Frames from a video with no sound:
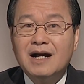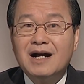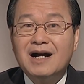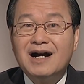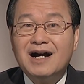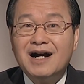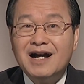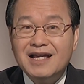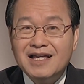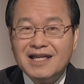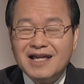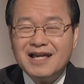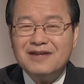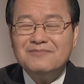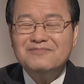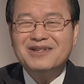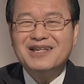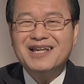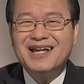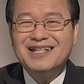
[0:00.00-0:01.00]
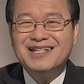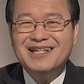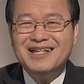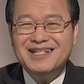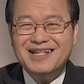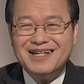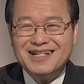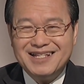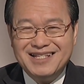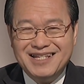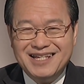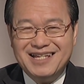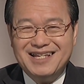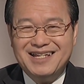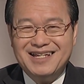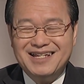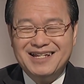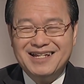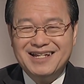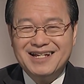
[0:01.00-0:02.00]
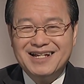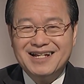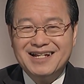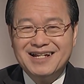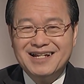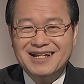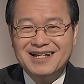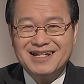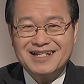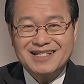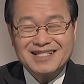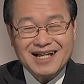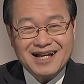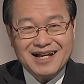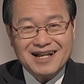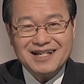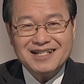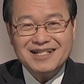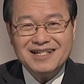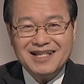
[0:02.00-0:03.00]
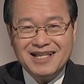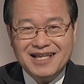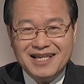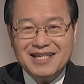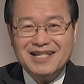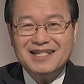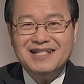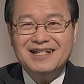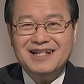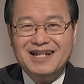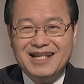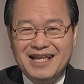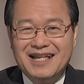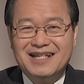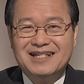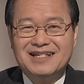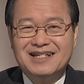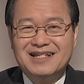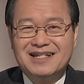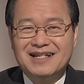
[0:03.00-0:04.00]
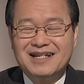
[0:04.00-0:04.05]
I am candidate D, Tan Kin Lian.